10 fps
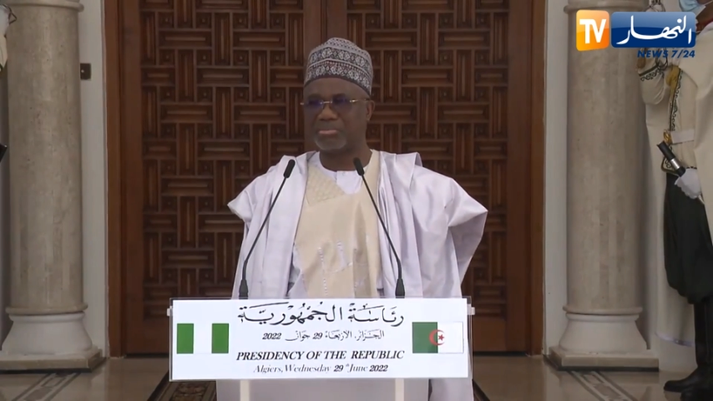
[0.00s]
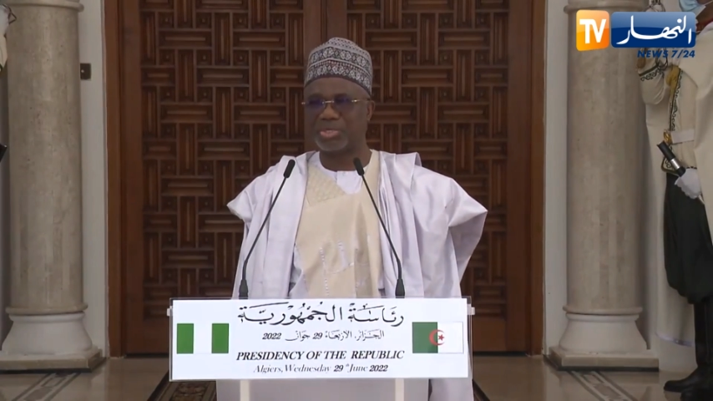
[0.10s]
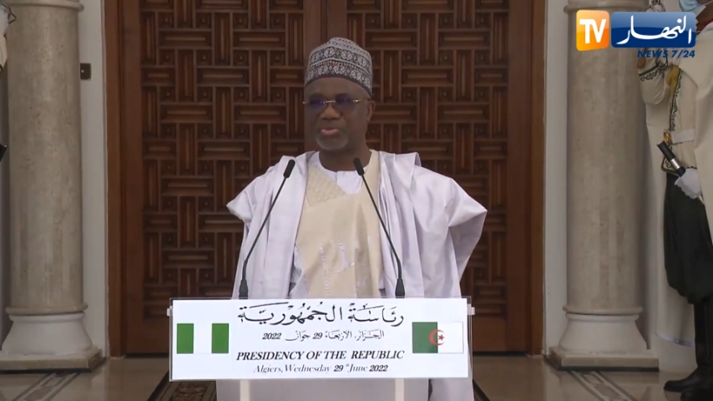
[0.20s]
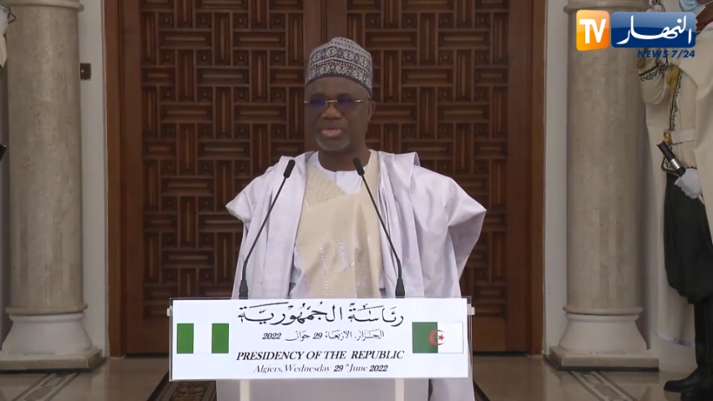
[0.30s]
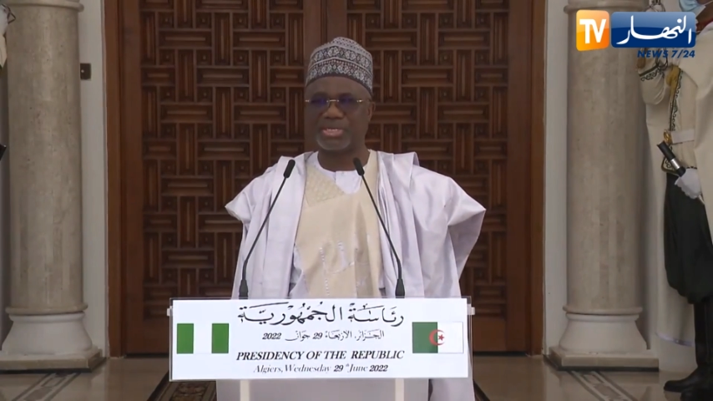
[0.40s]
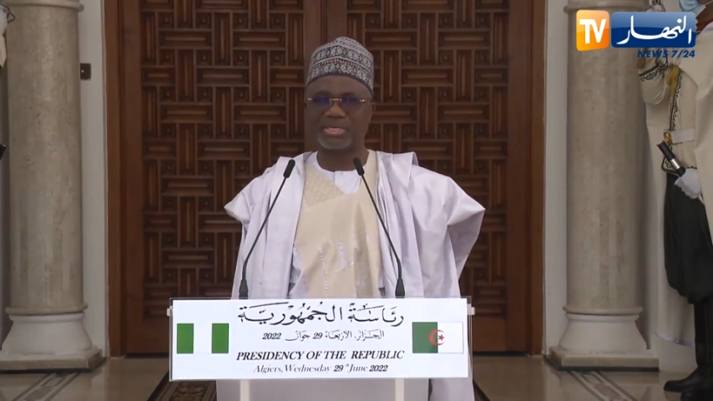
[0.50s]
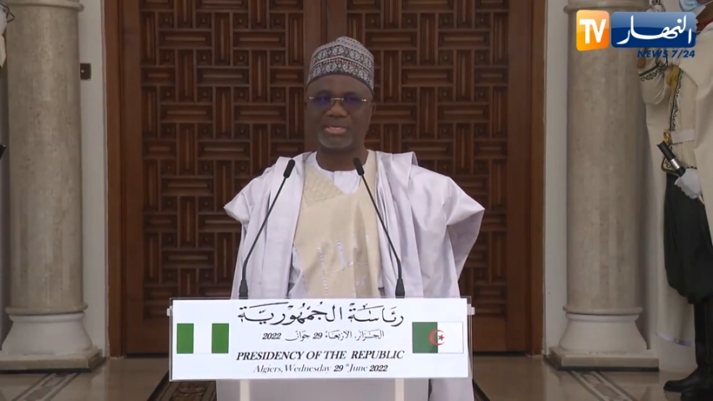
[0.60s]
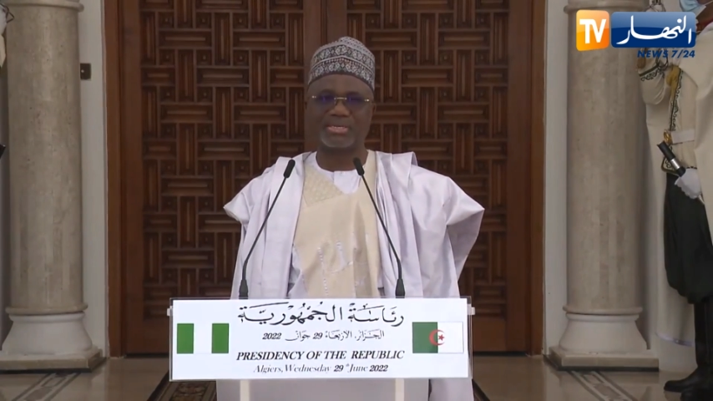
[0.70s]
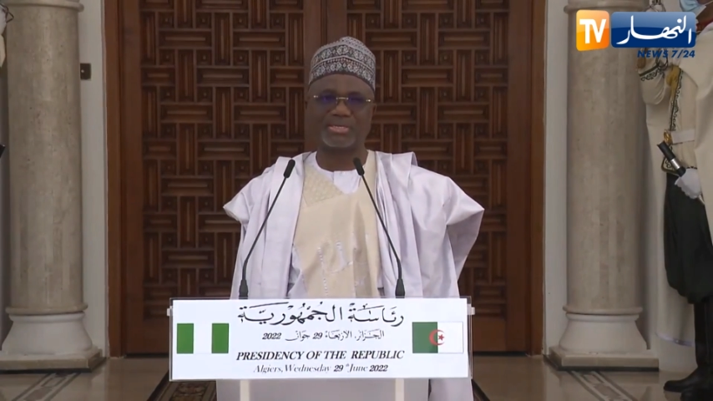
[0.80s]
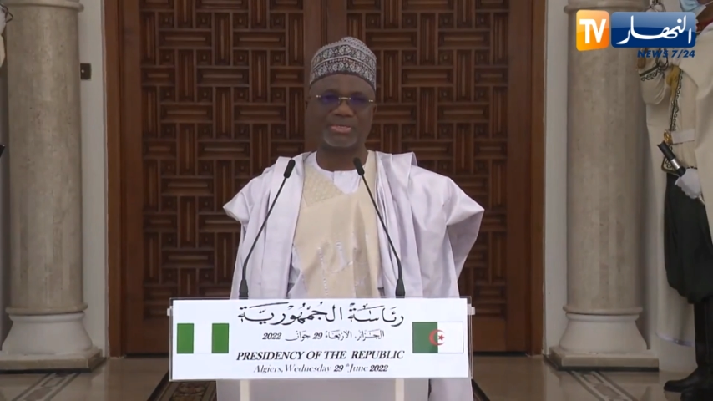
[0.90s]
between
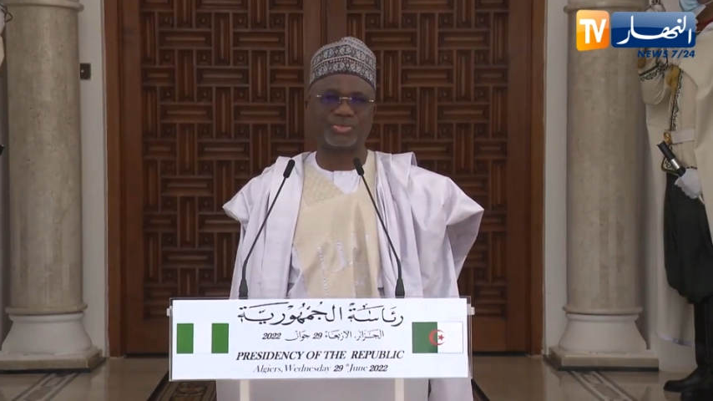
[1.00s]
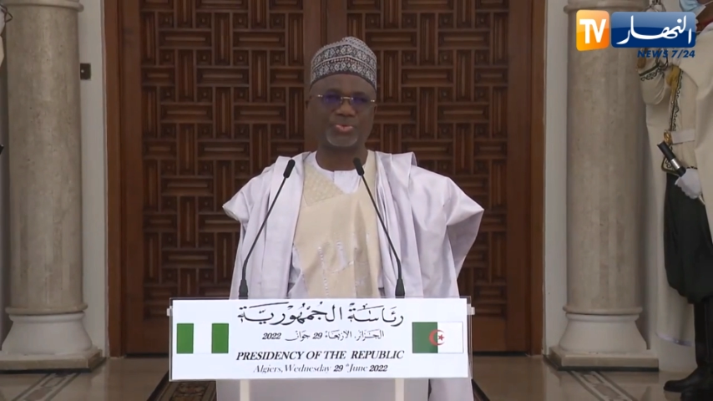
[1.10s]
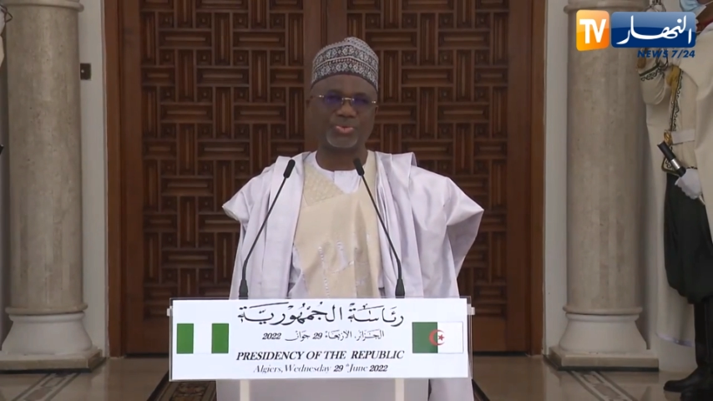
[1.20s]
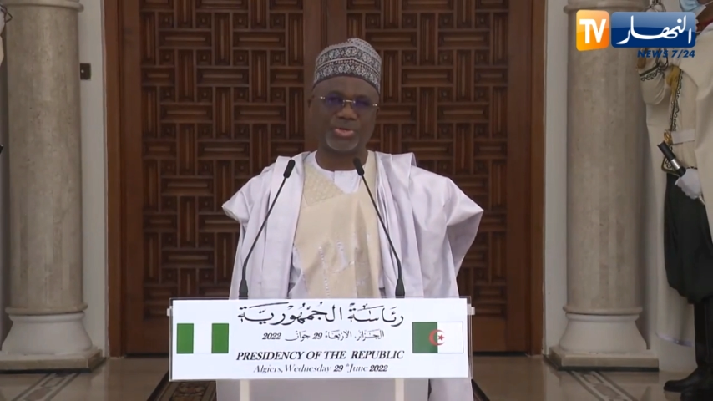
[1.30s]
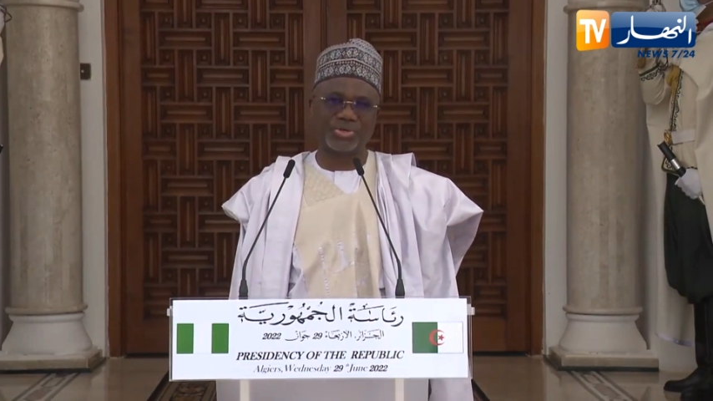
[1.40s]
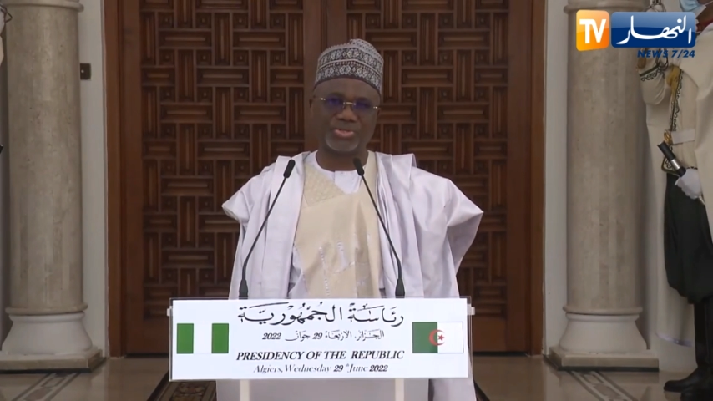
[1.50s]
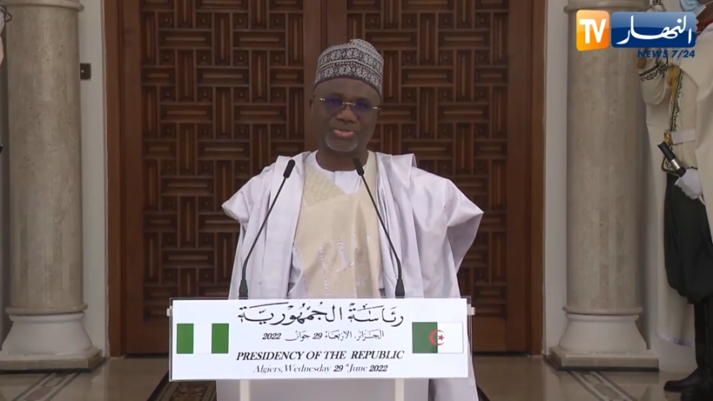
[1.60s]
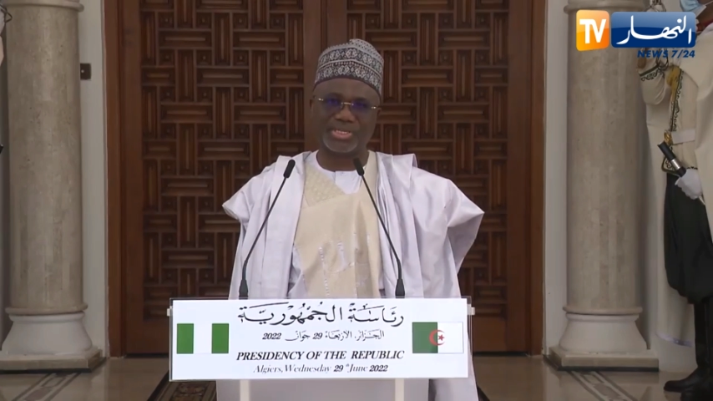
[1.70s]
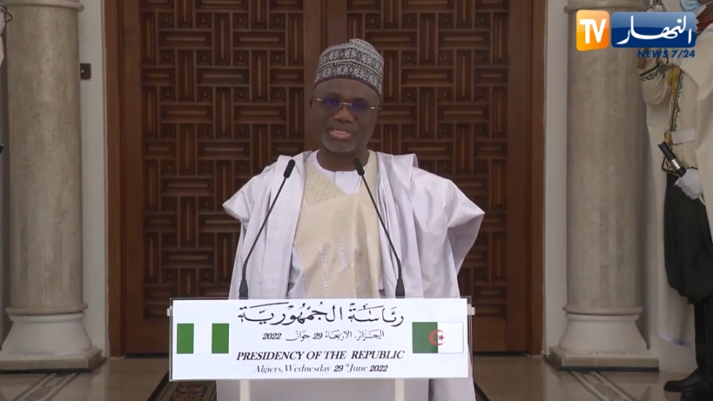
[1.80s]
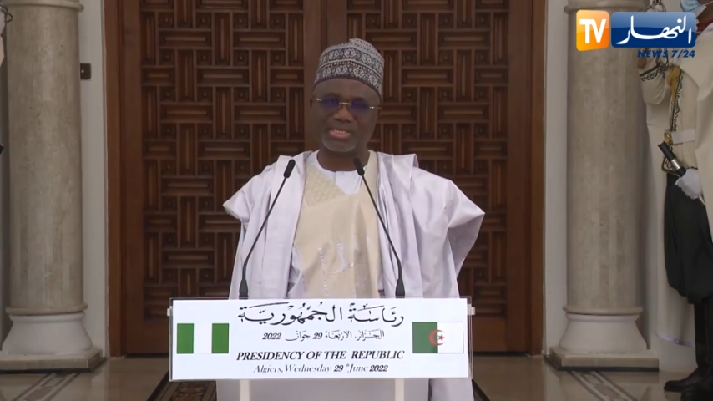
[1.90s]
the two
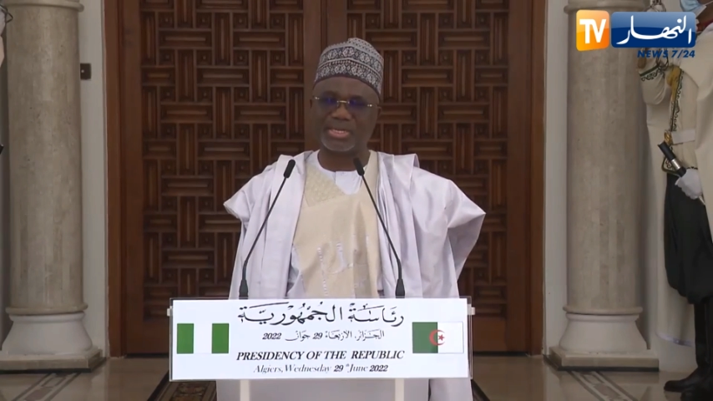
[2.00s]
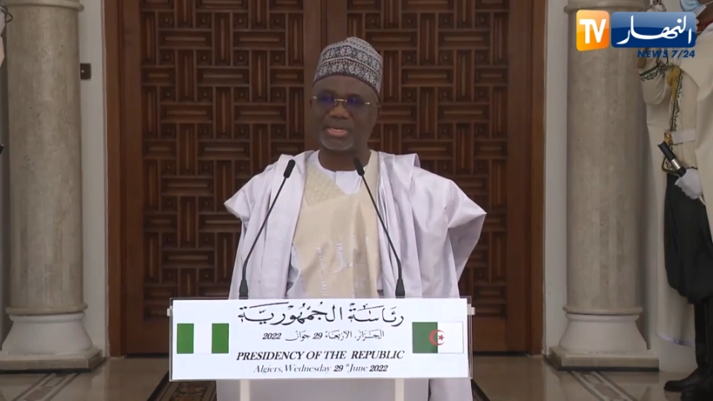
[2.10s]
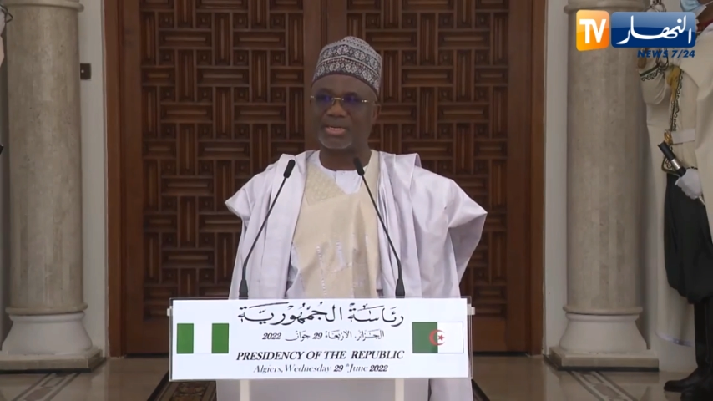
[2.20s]
countries,